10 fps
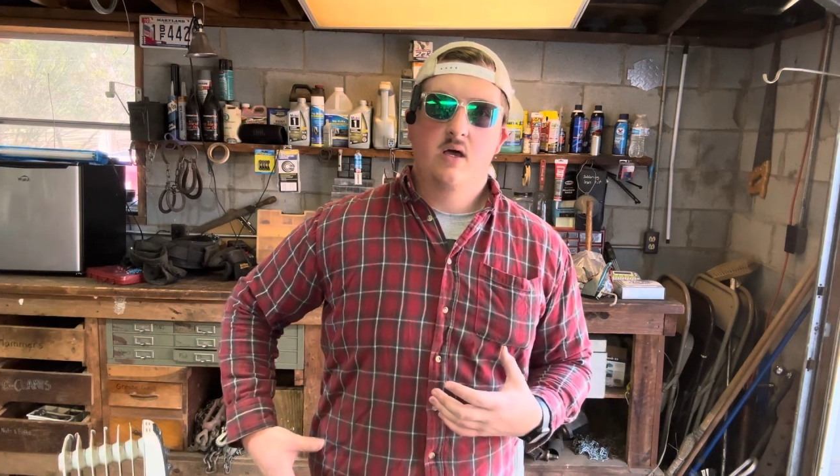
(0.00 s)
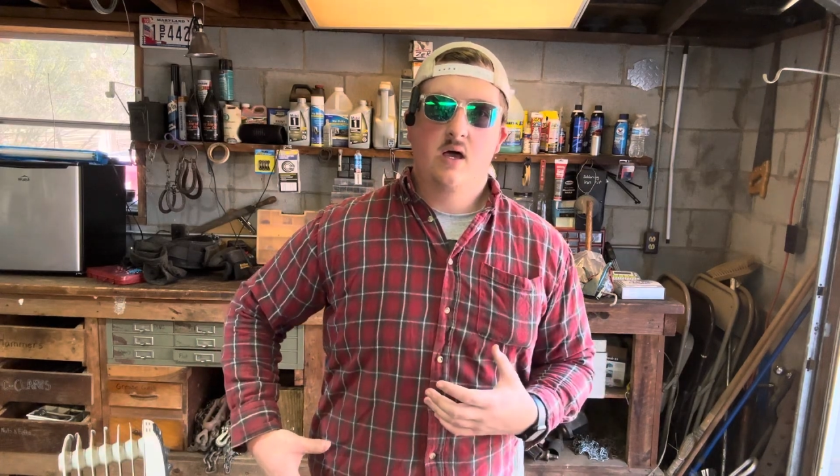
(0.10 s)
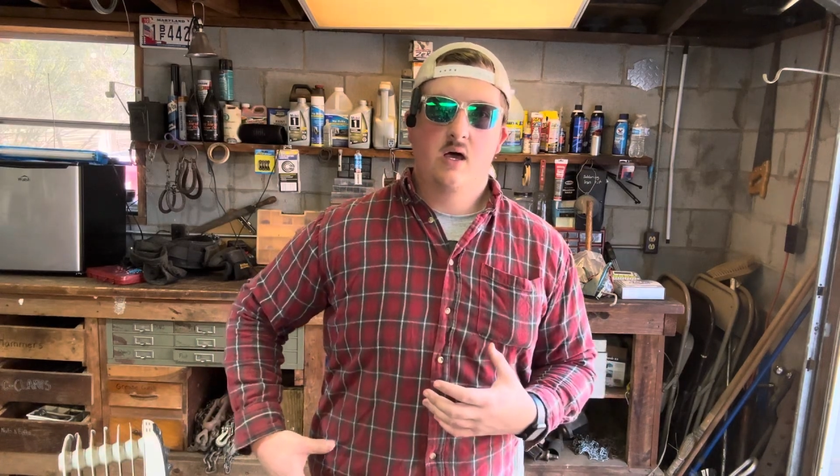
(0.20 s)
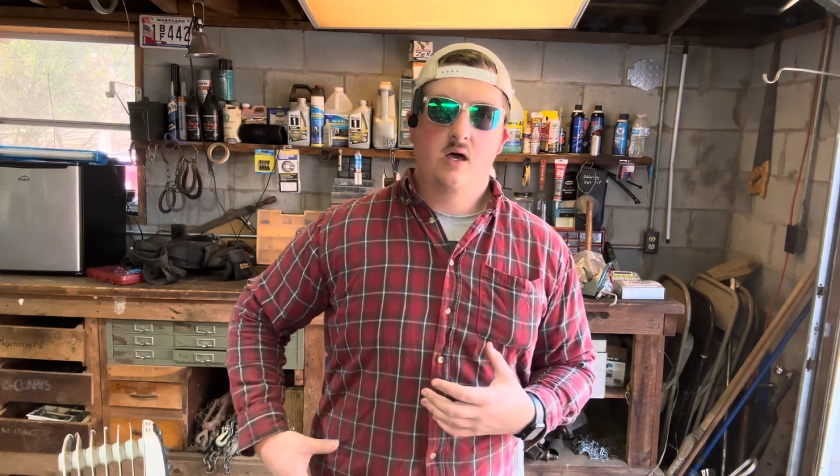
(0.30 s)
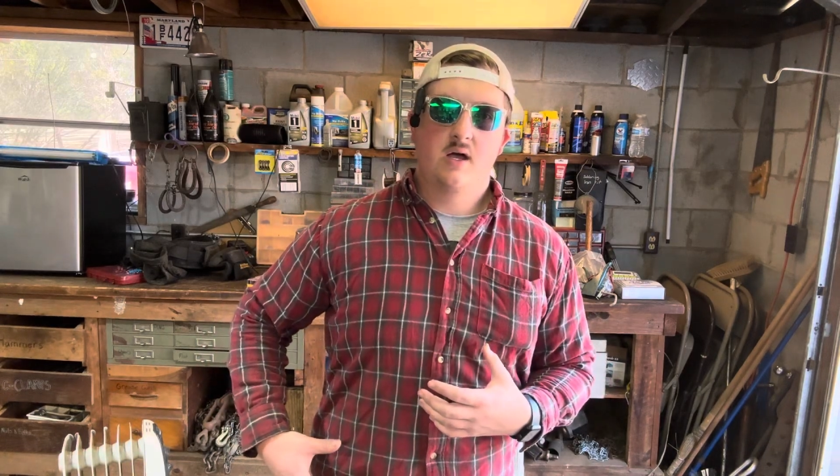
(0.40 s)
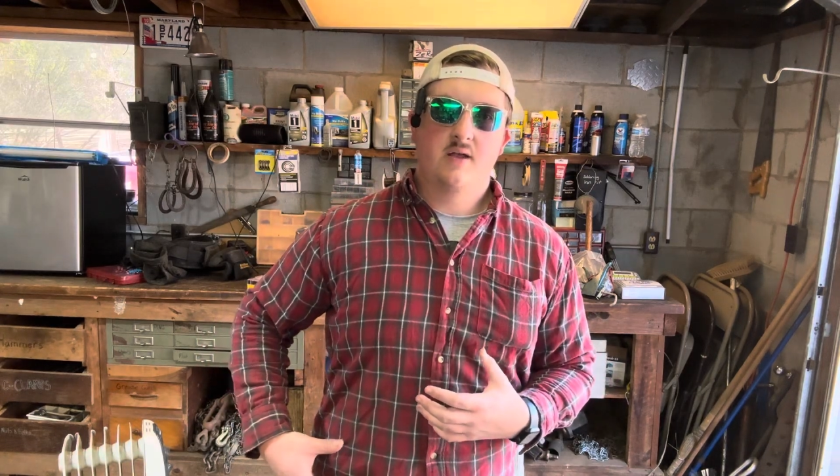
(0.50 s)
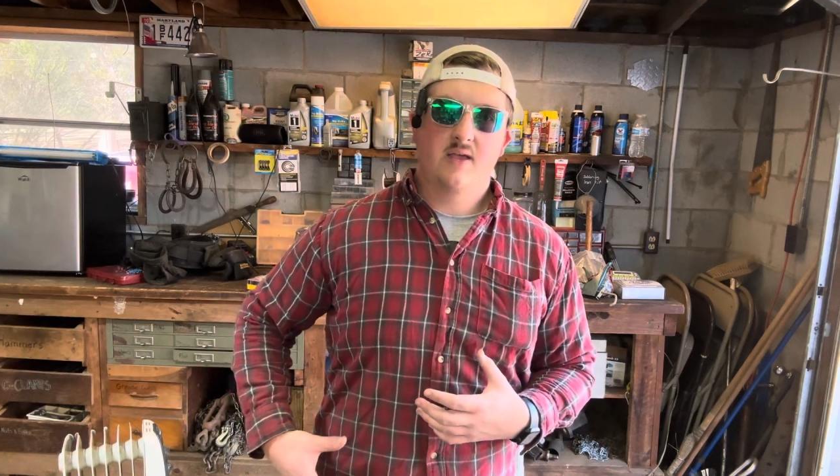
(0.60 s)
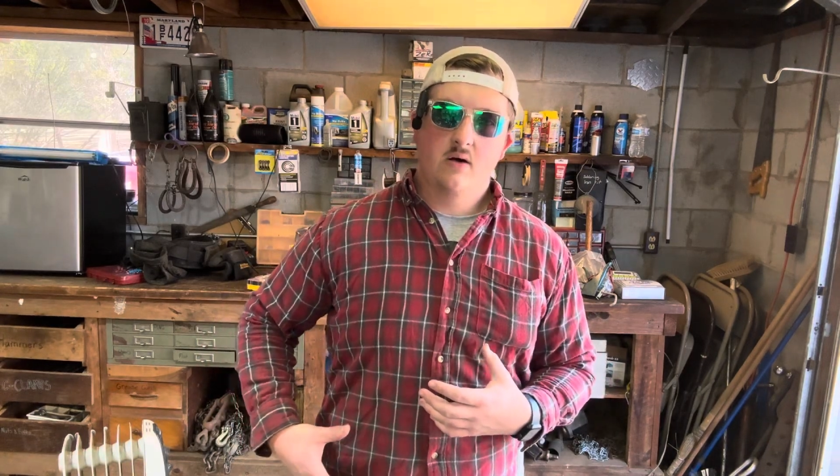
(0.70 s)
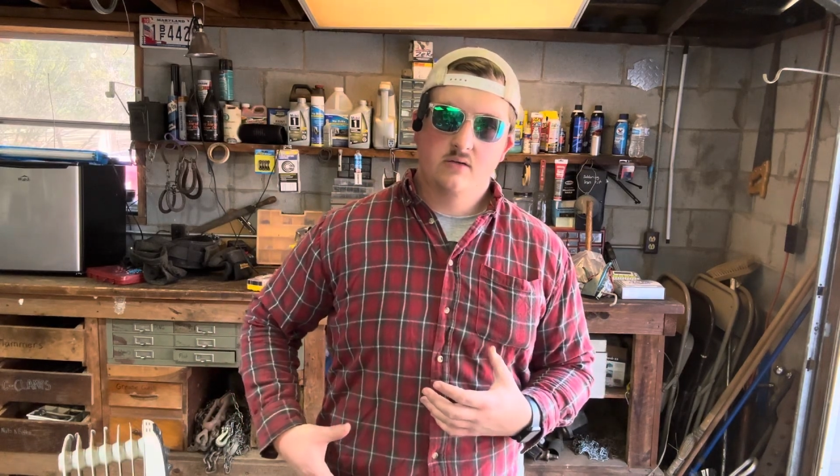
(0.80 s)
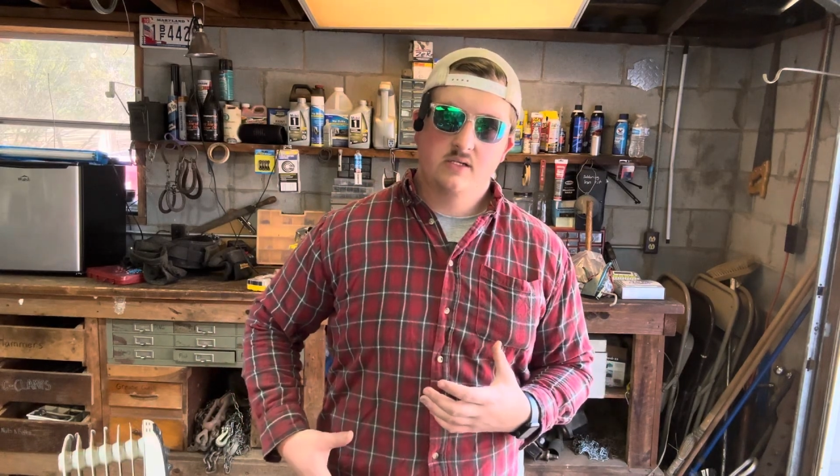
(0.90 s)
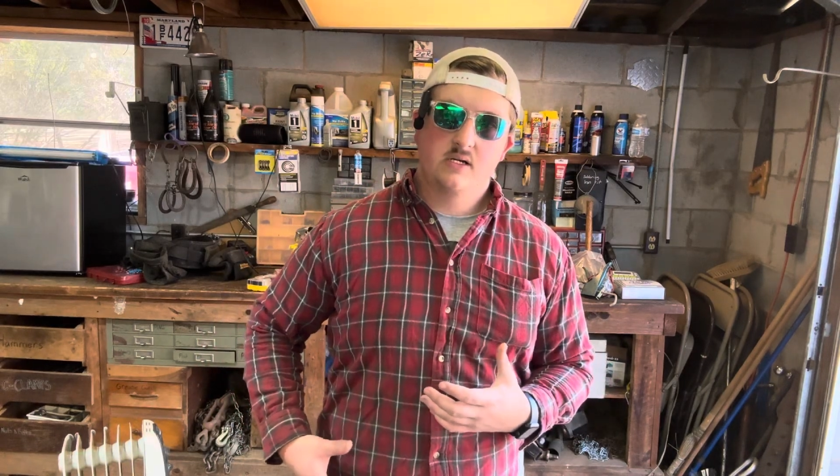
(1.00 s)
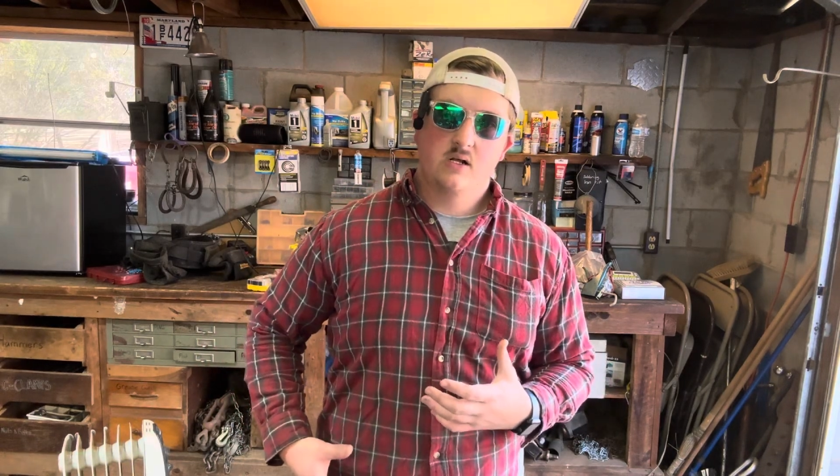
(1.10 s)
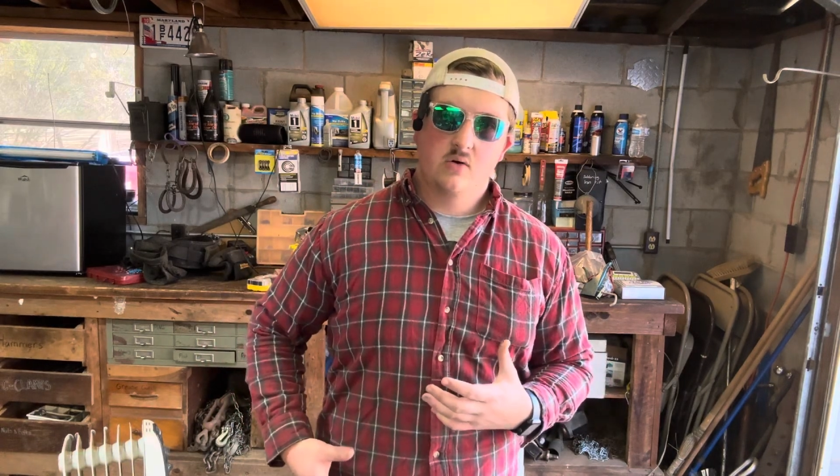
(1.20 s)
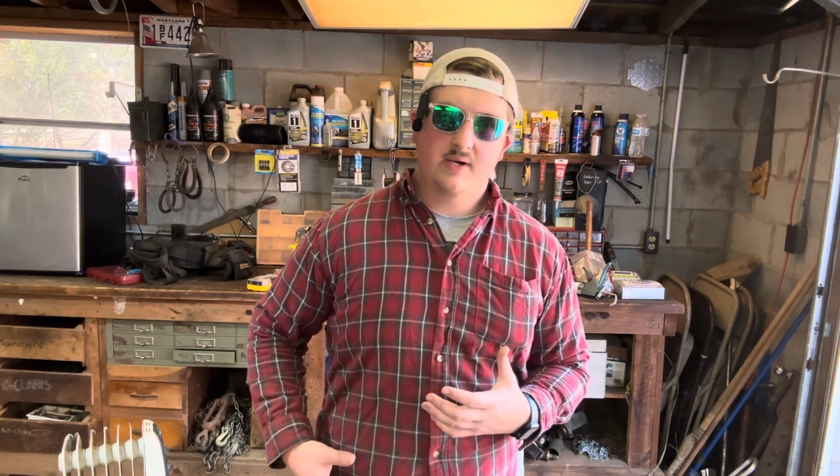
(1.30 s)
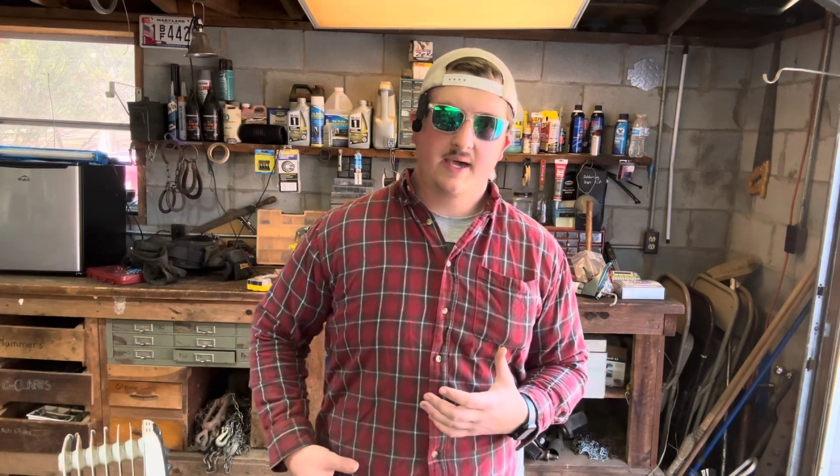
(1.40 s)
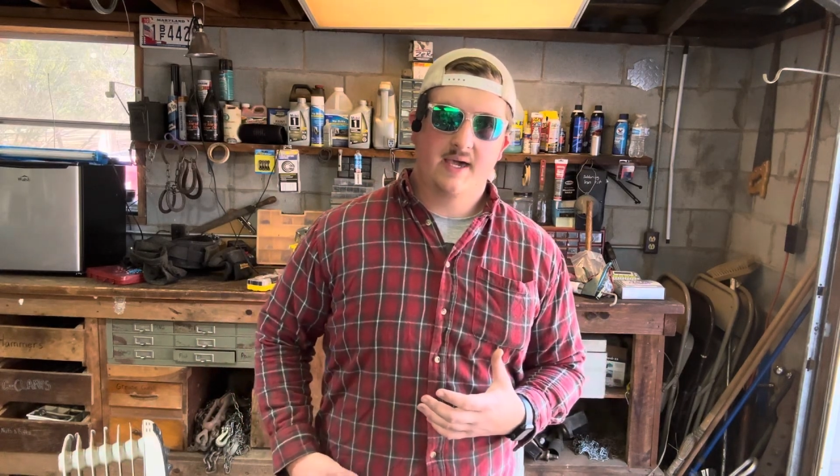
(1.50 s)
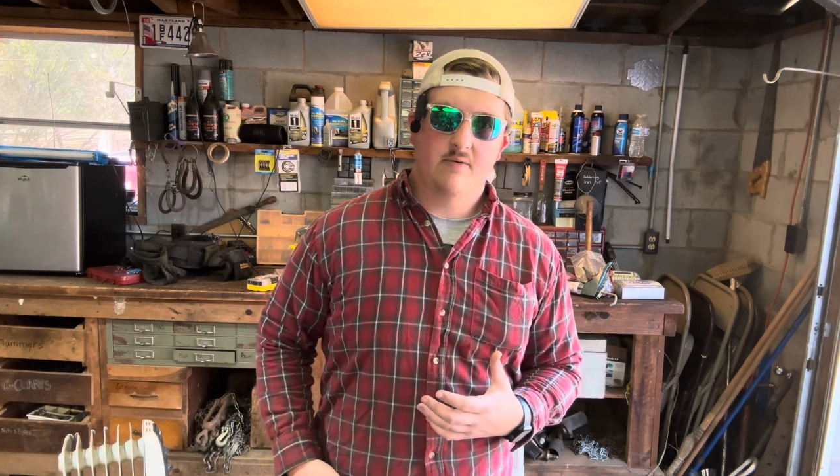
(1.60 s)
and that did okay,